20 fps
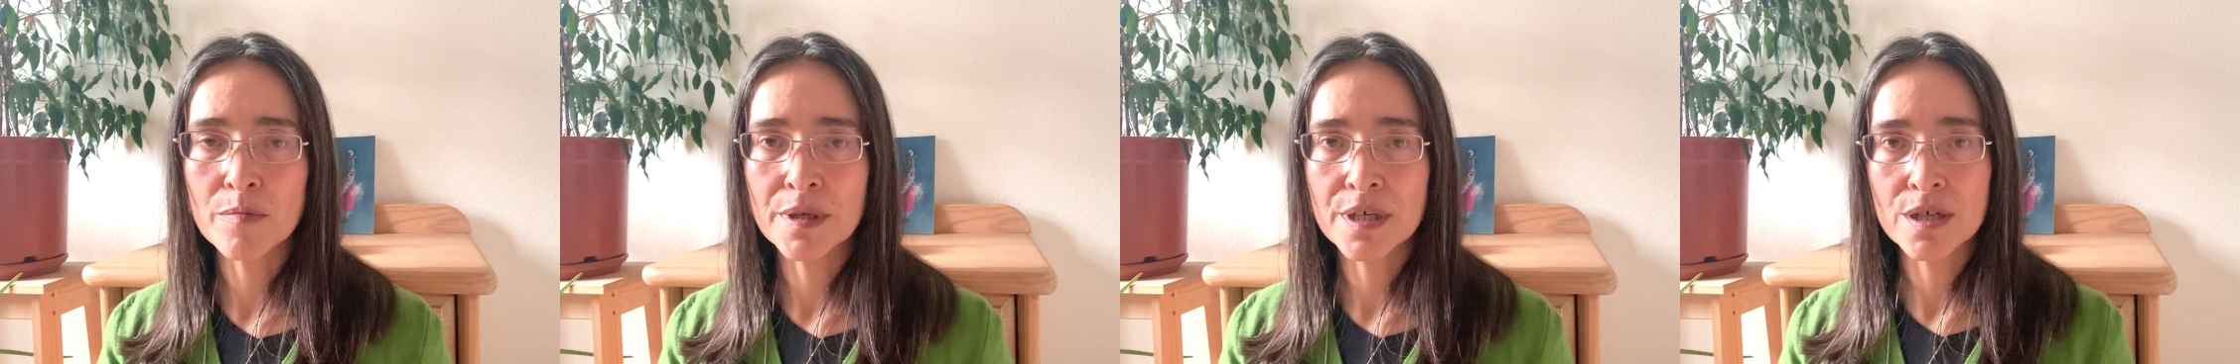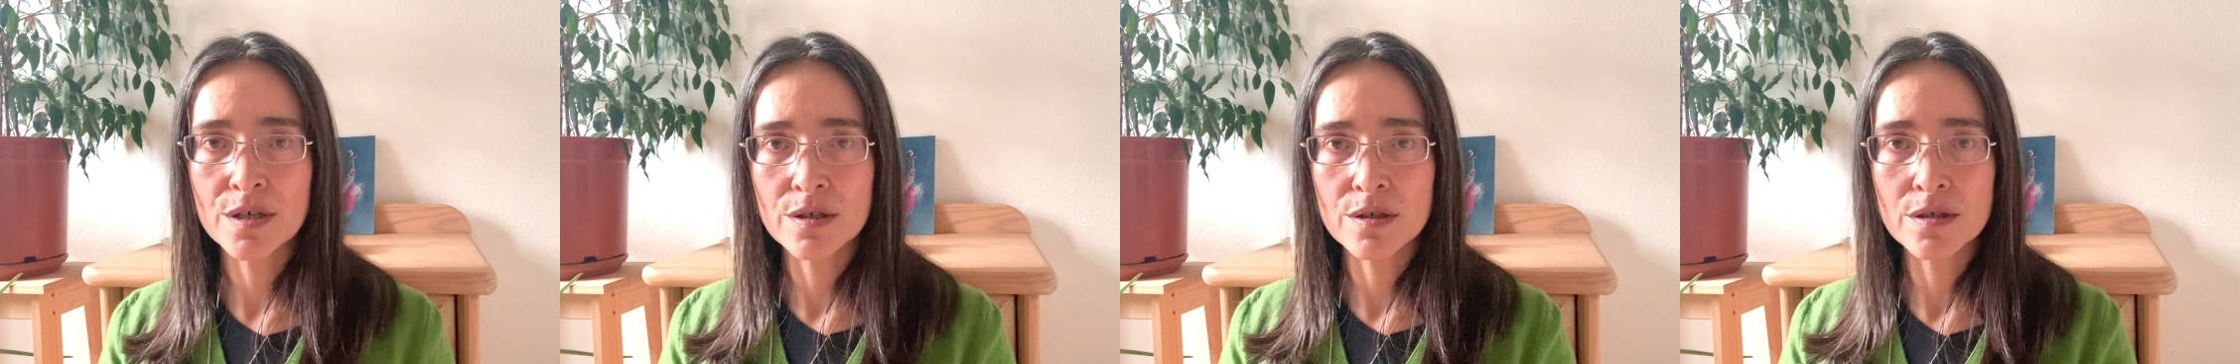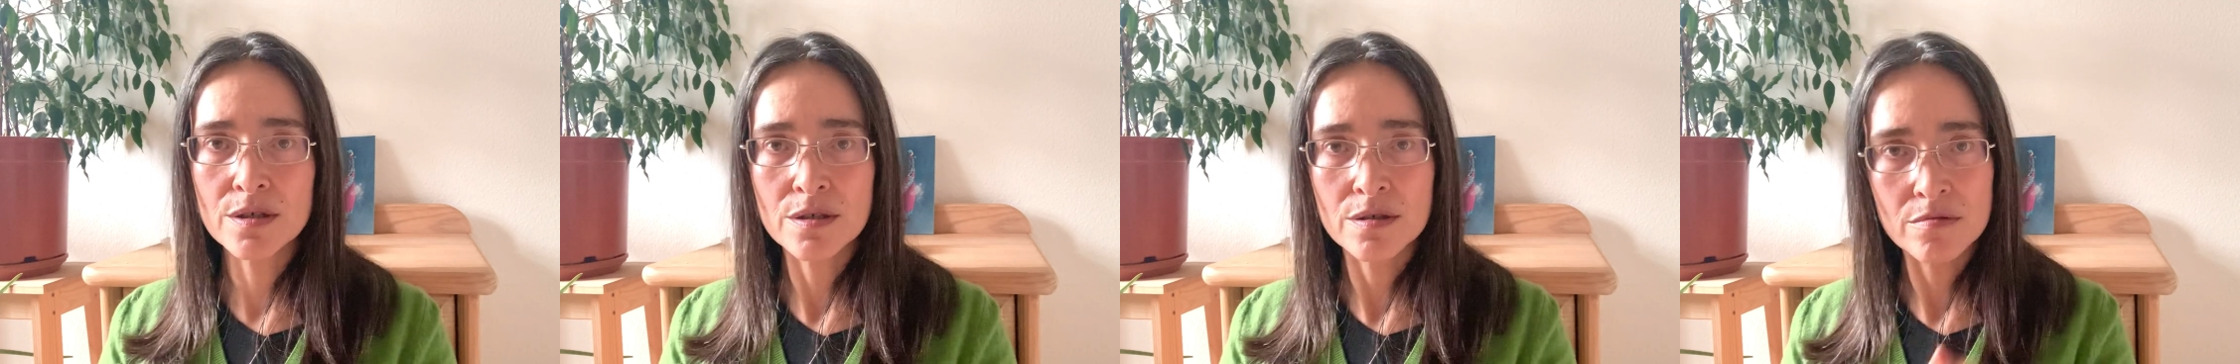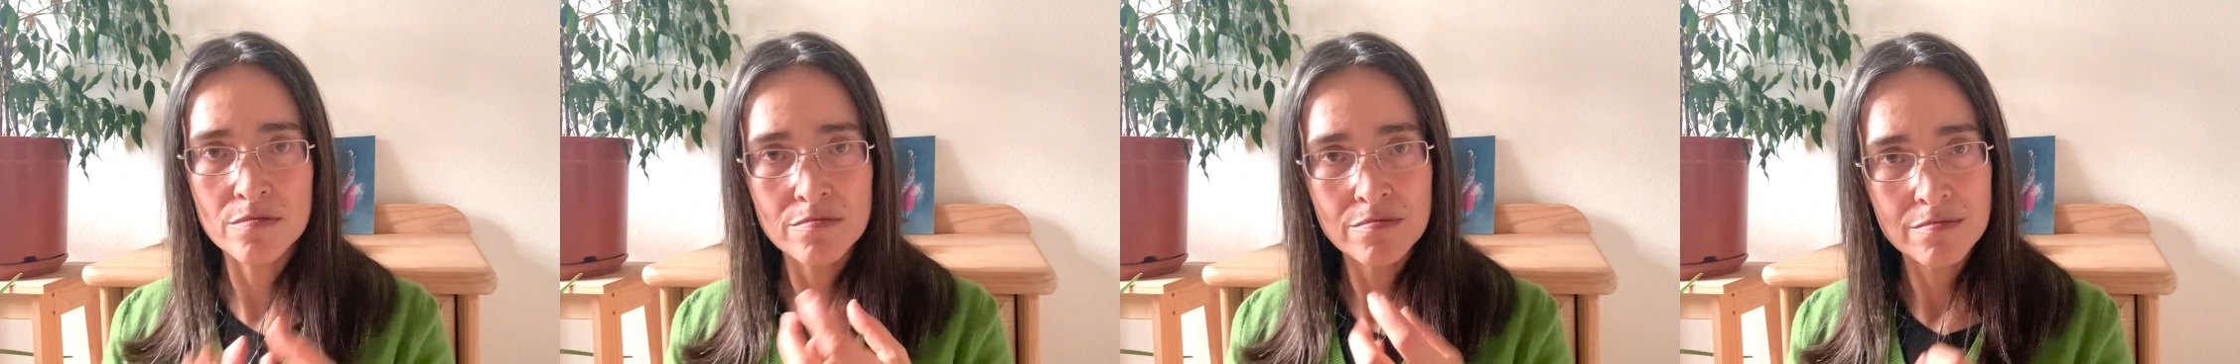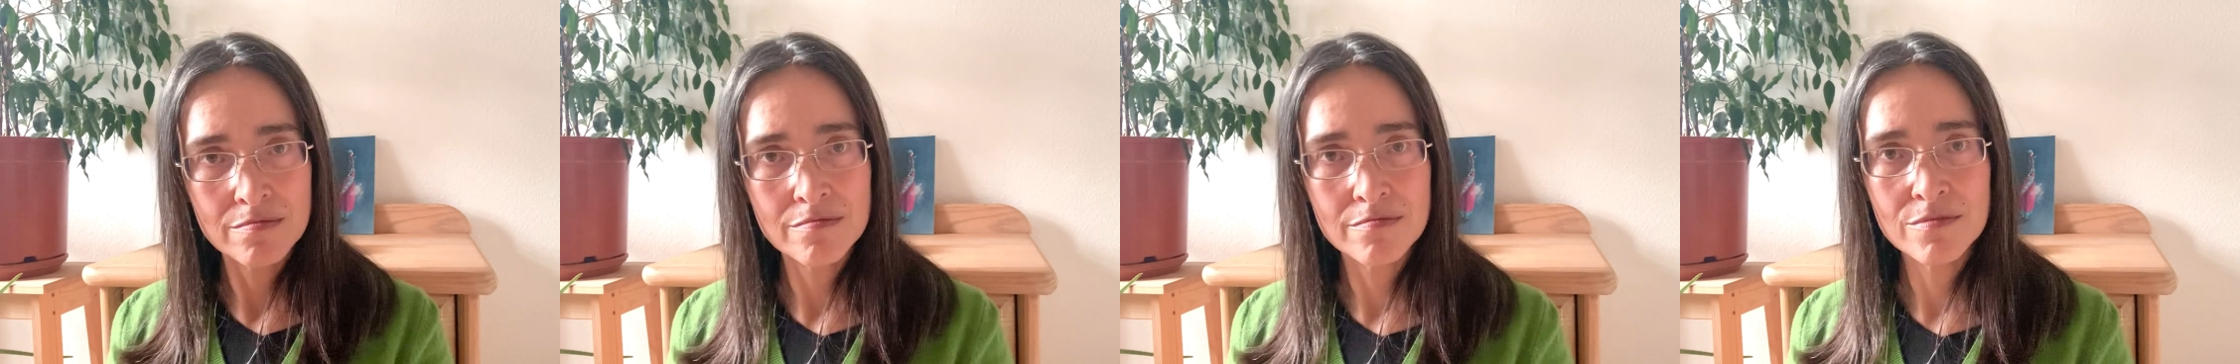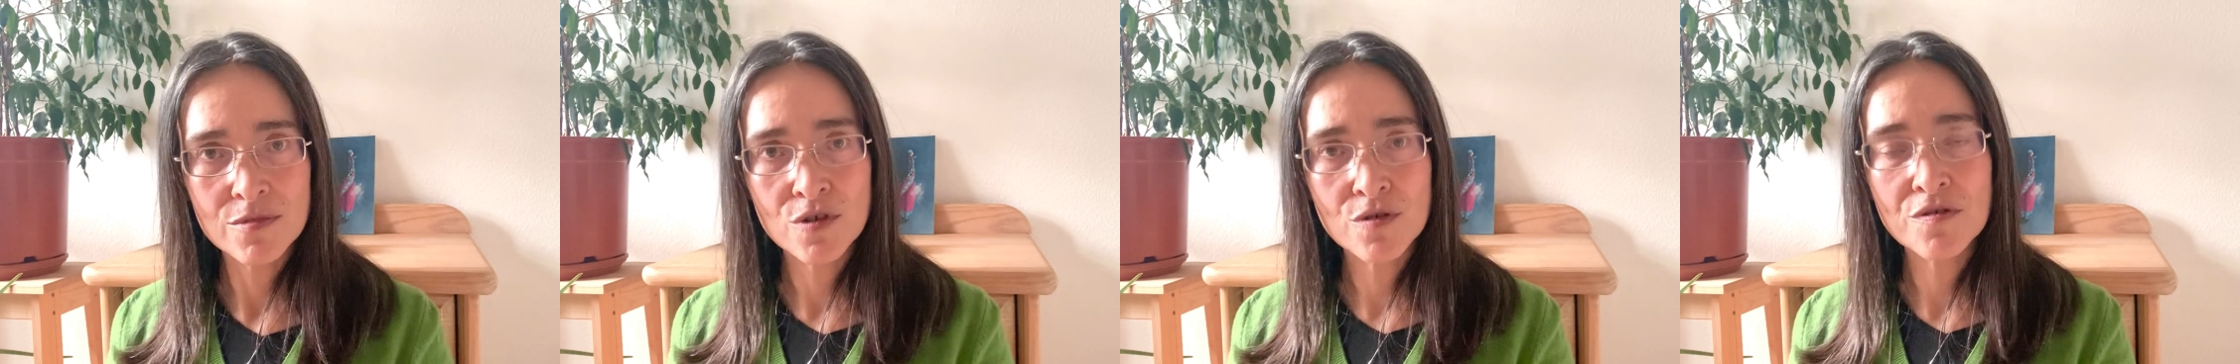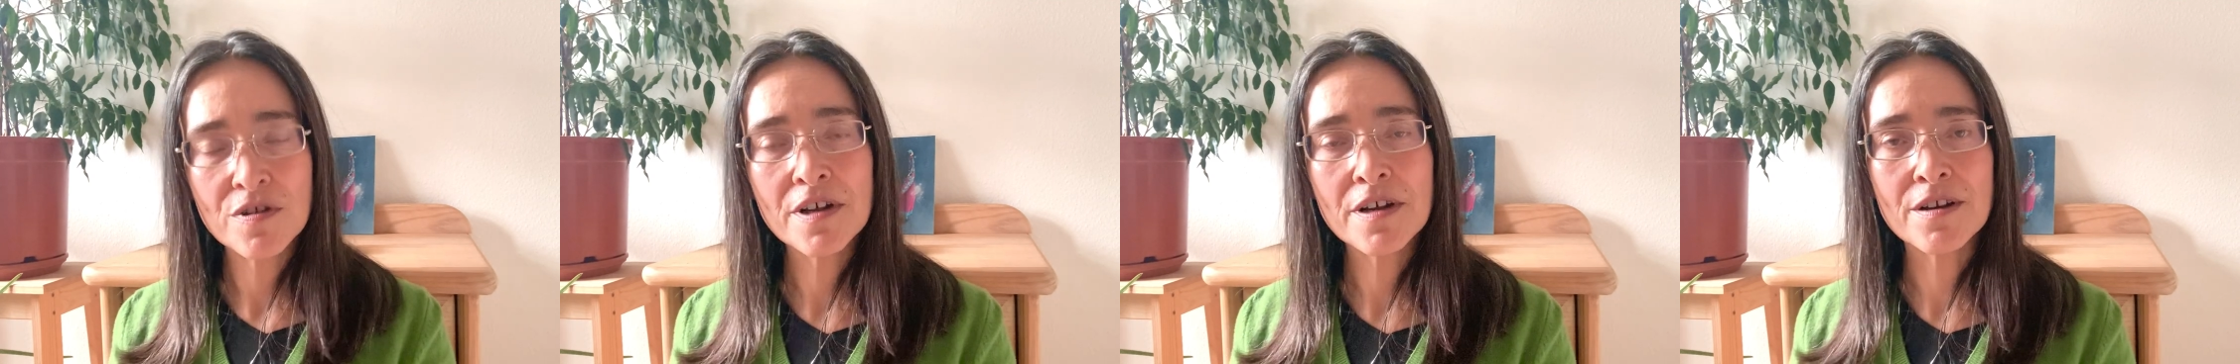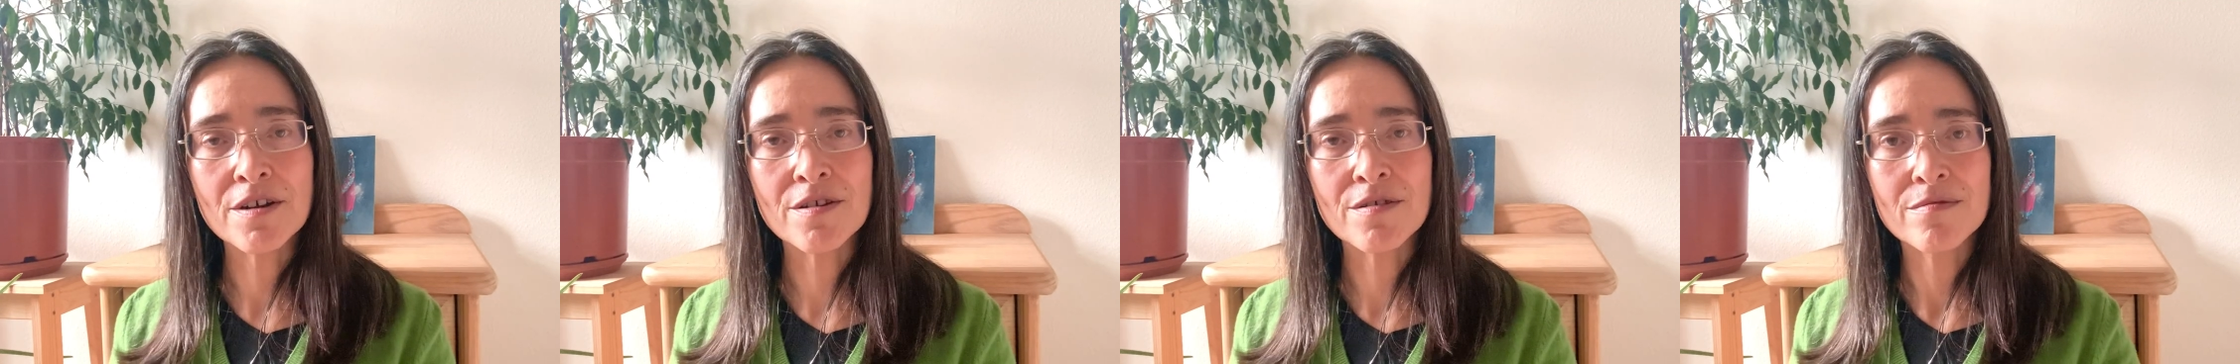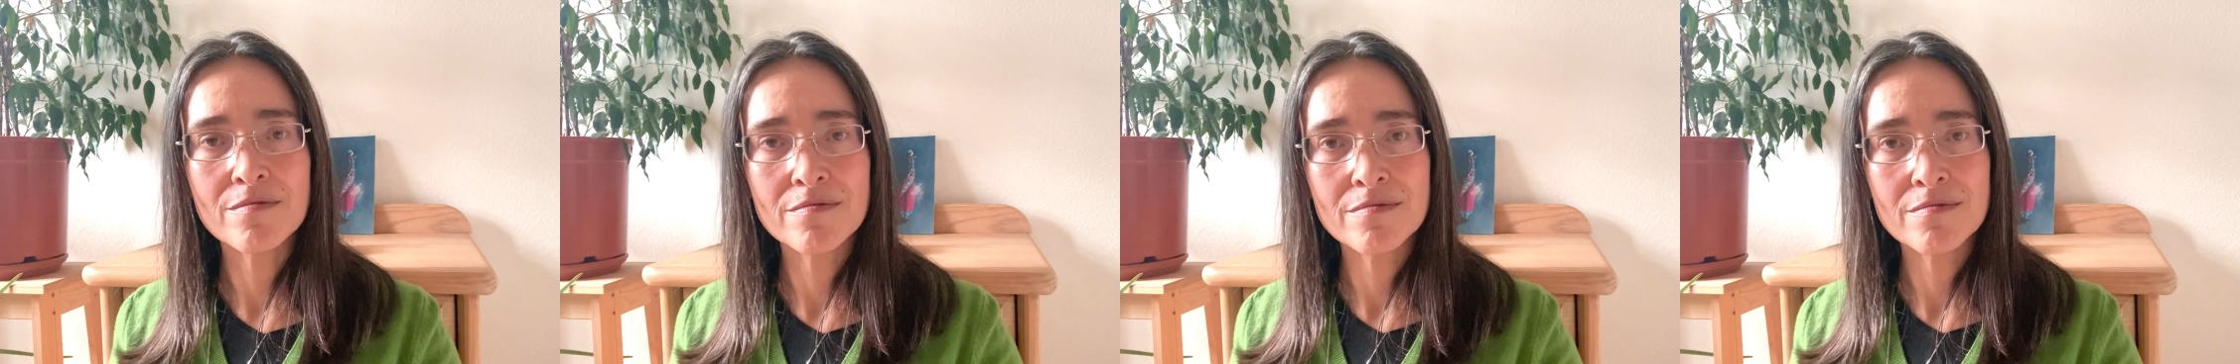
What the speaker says: because you're there.